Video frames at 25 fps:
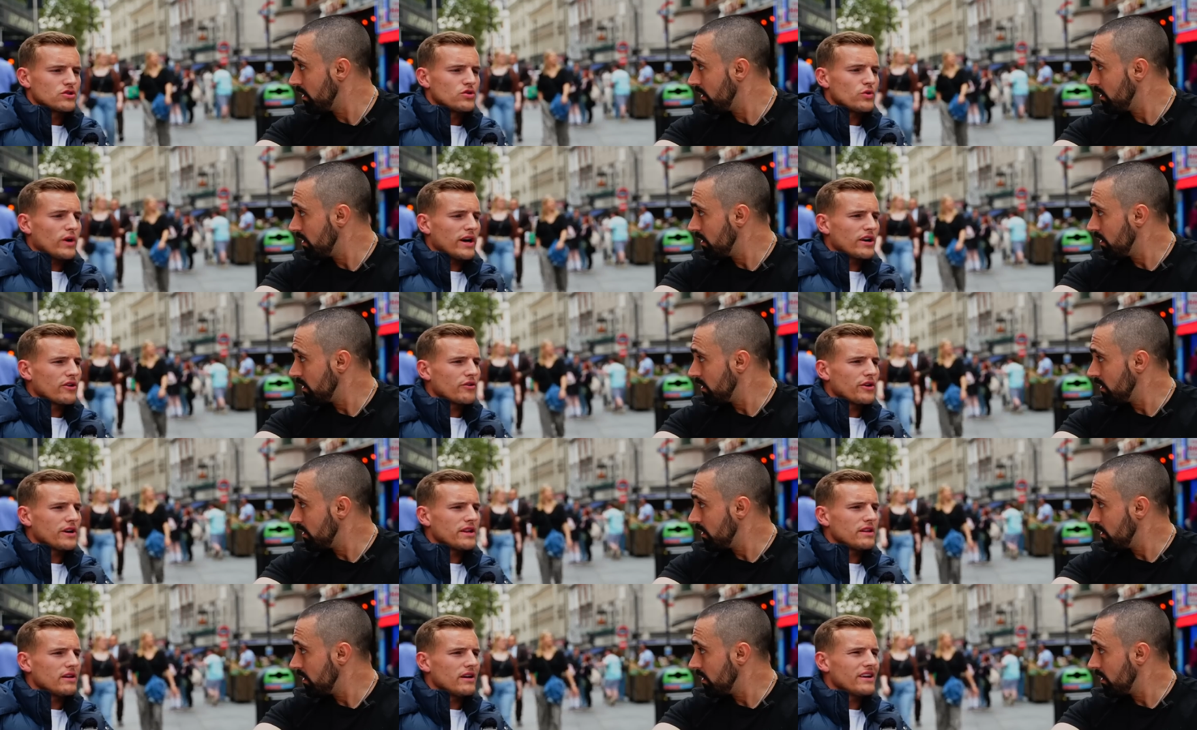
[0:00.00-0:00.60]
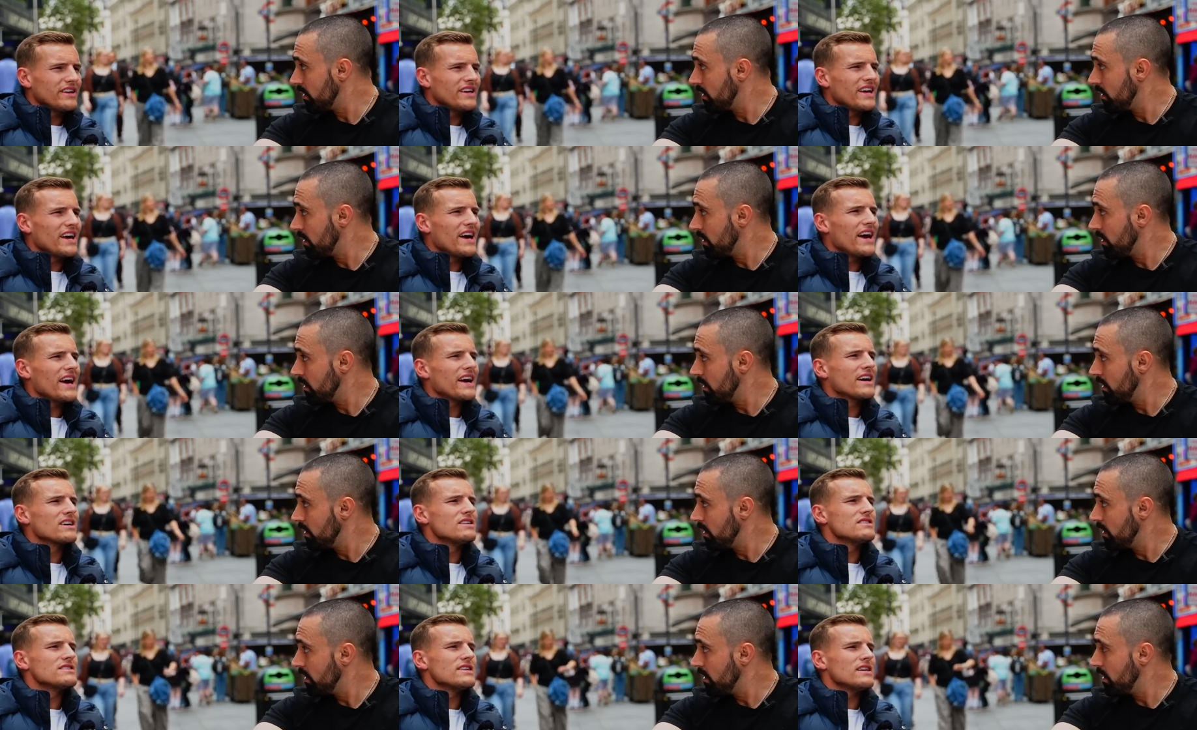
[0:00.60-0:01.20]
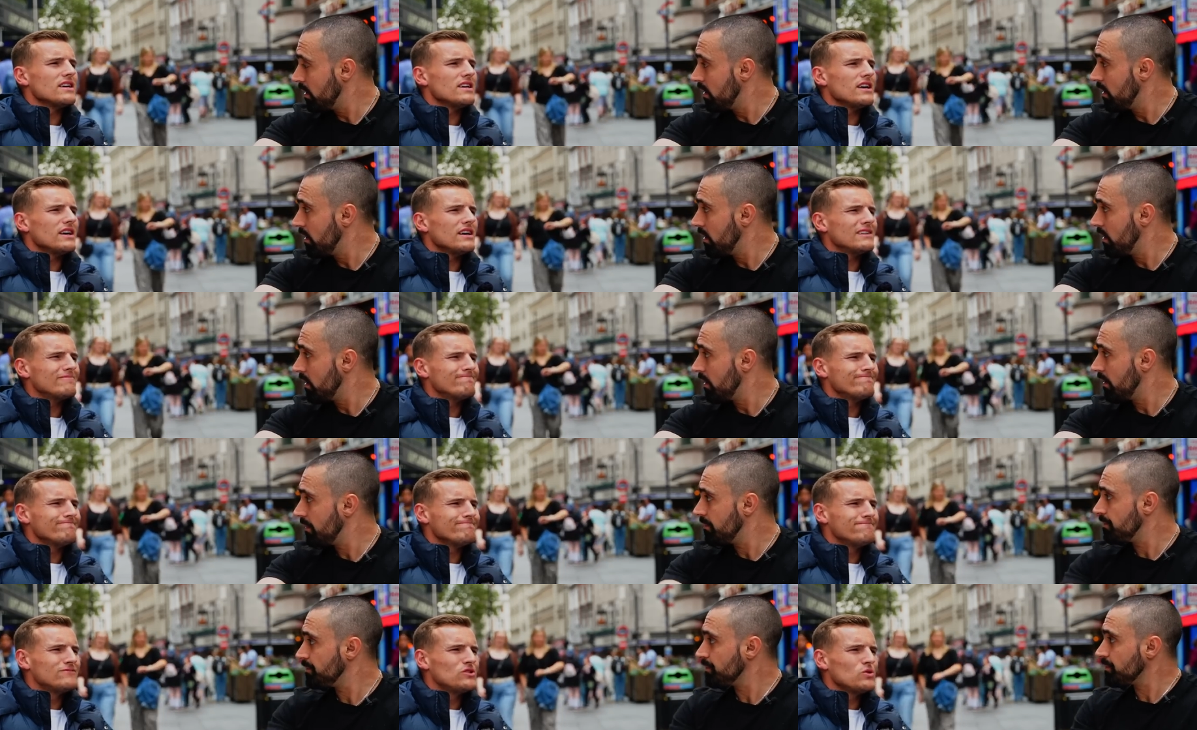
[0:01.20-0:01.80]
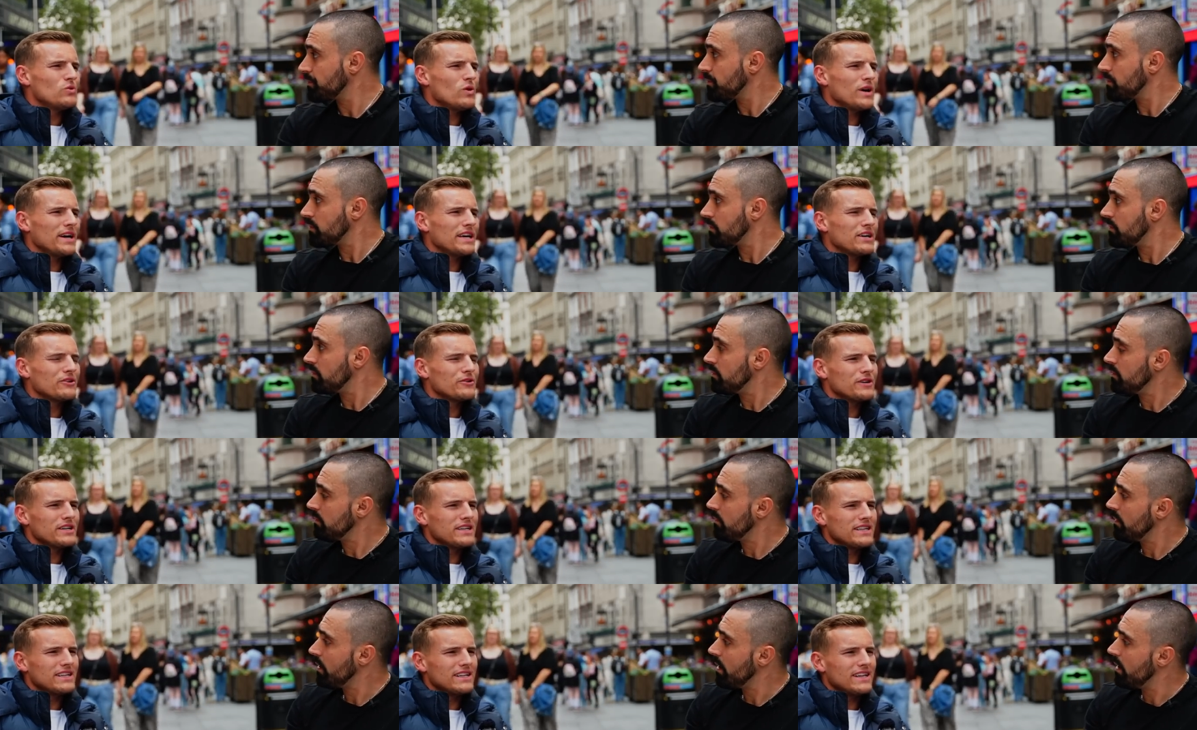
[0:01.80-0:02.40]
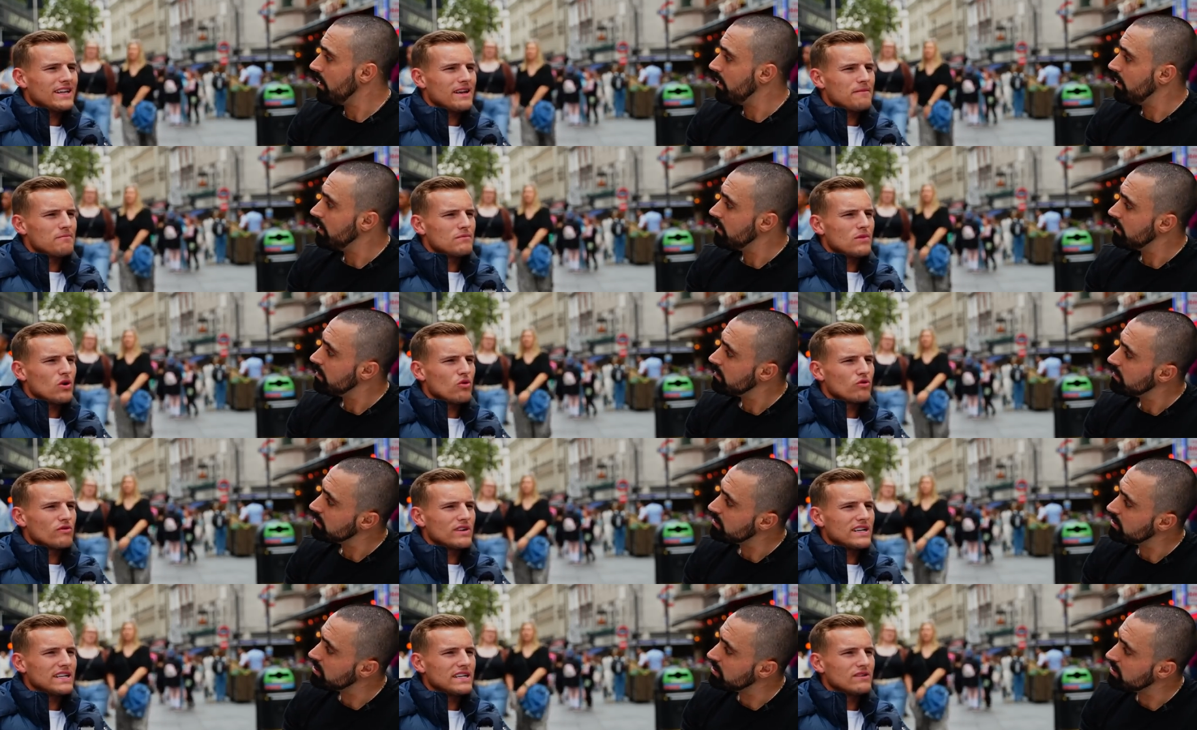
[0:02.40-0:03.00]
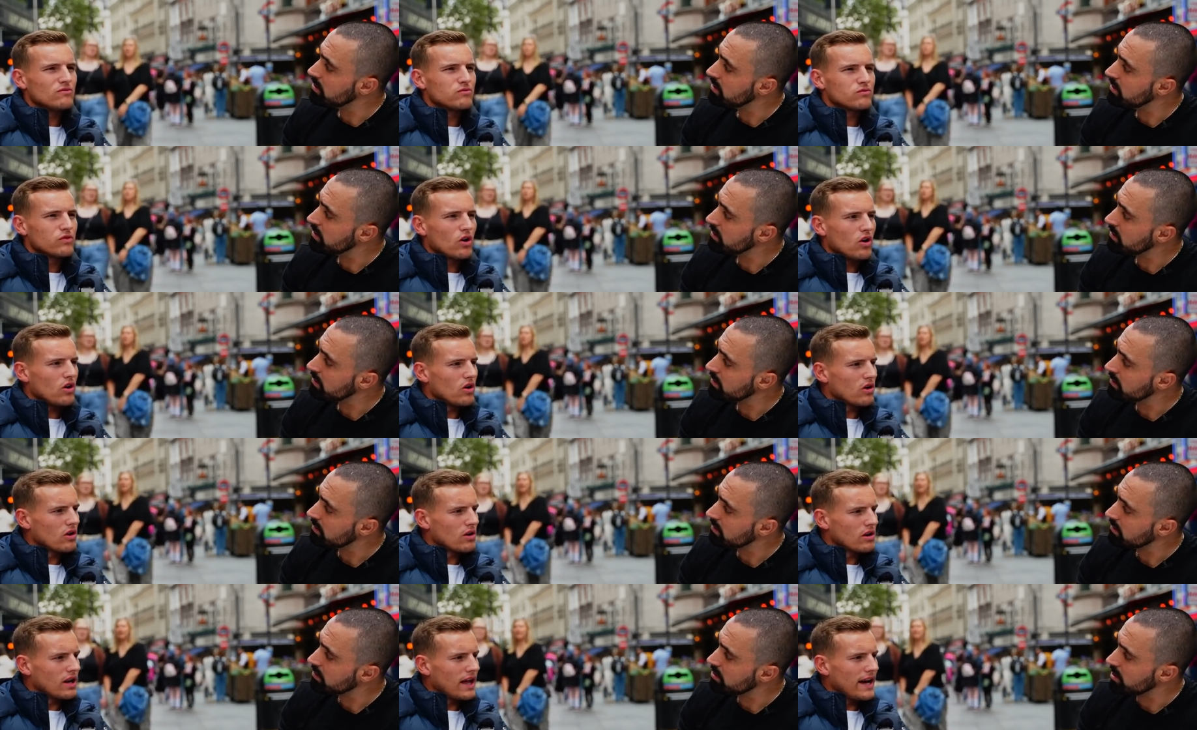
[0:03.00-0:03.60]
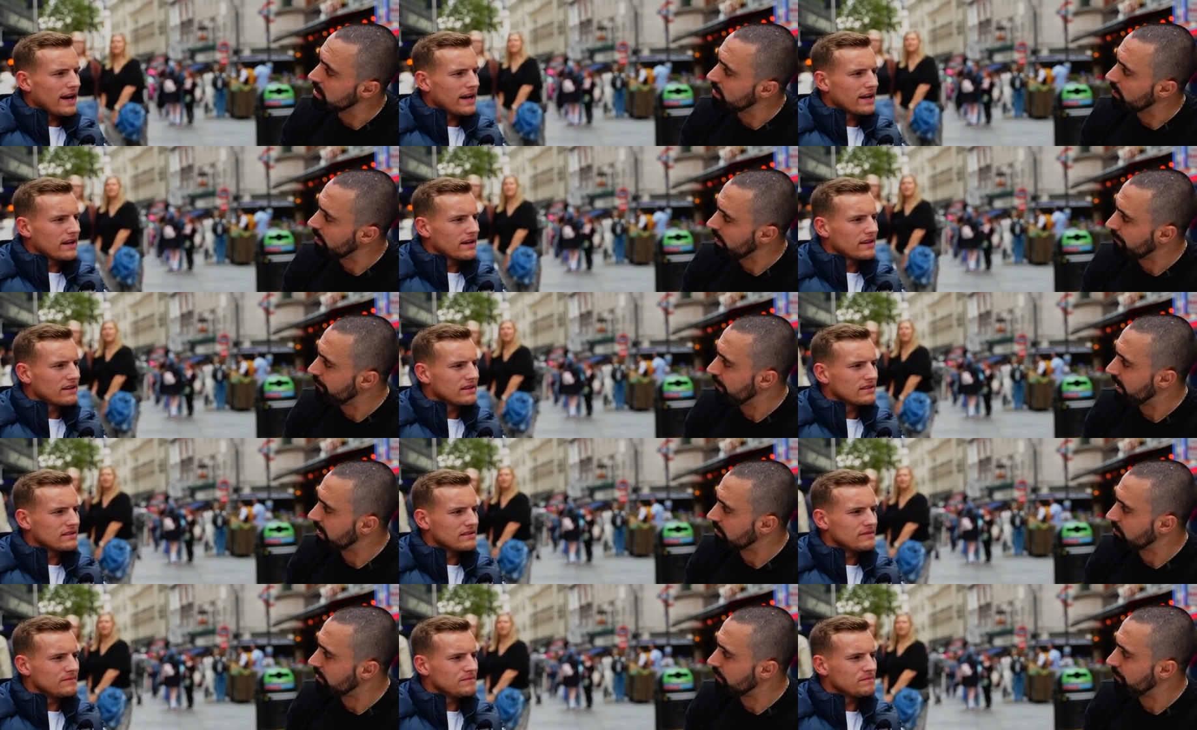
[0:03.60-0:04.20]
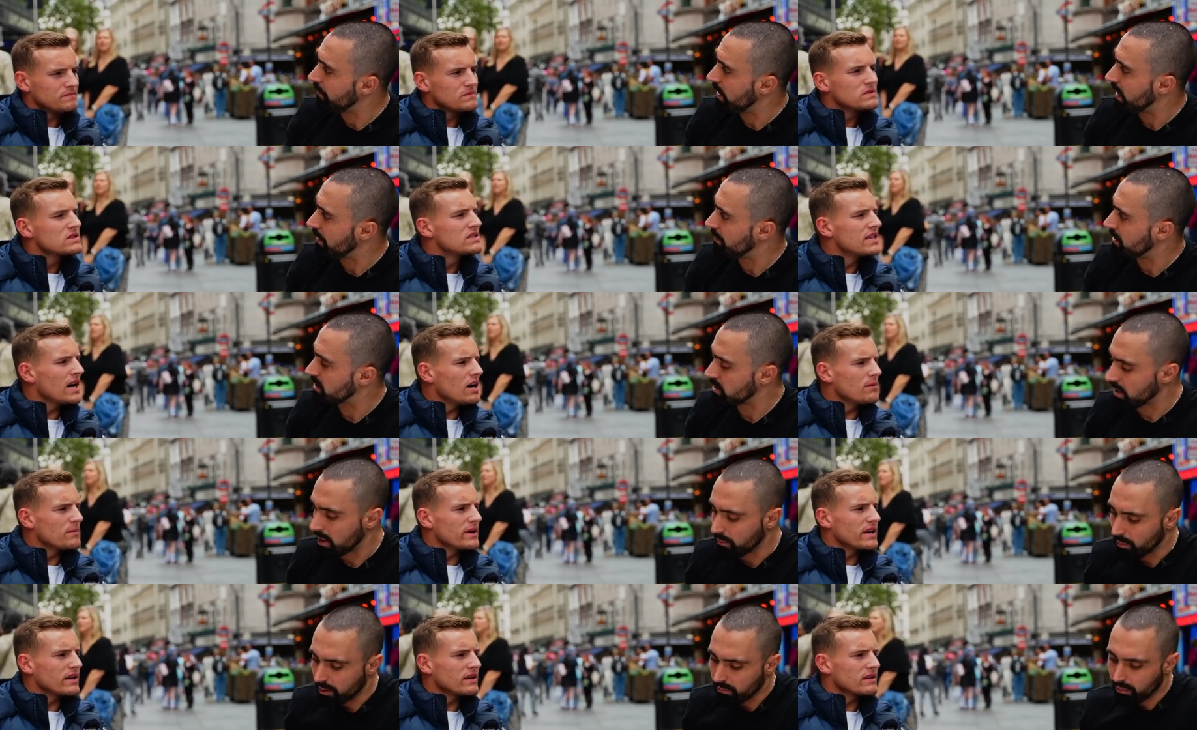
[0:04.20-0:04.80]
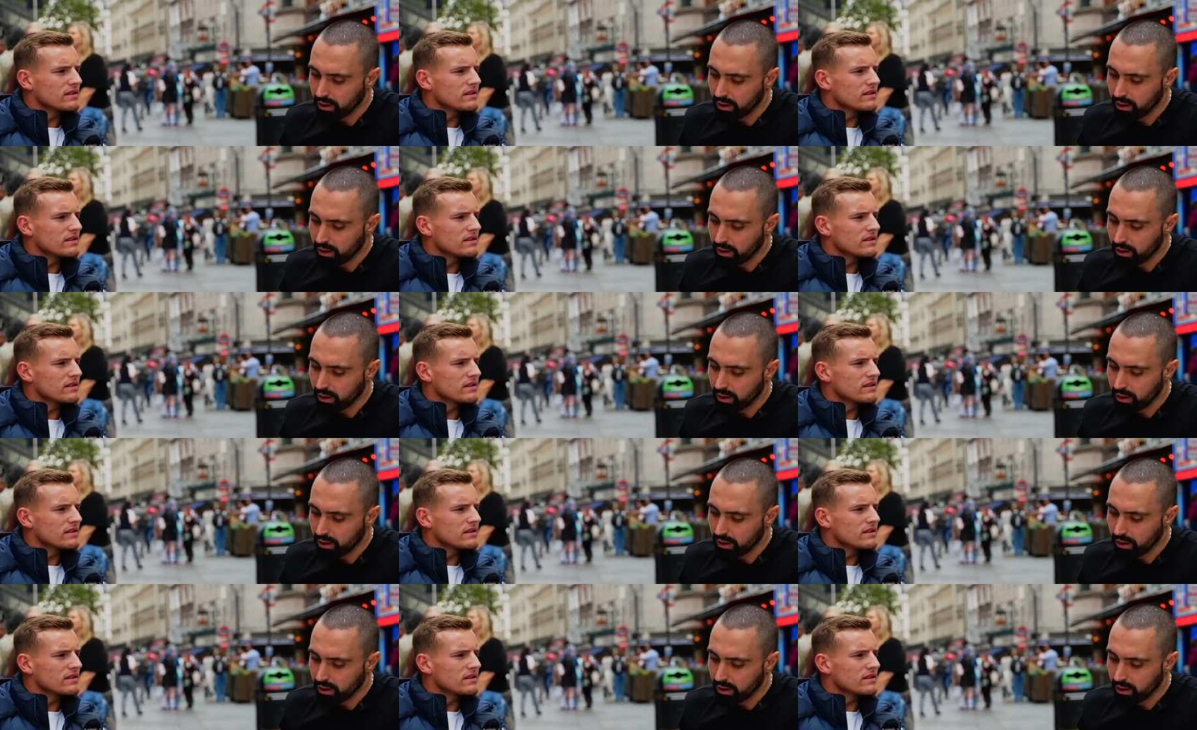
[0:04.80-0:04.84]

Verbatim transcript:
Speaker 1: Do I agree that? Yeah, because um, do I agree that they're morally wrong? Like, do you know what a factory
Speaker 2: farm is? Like, where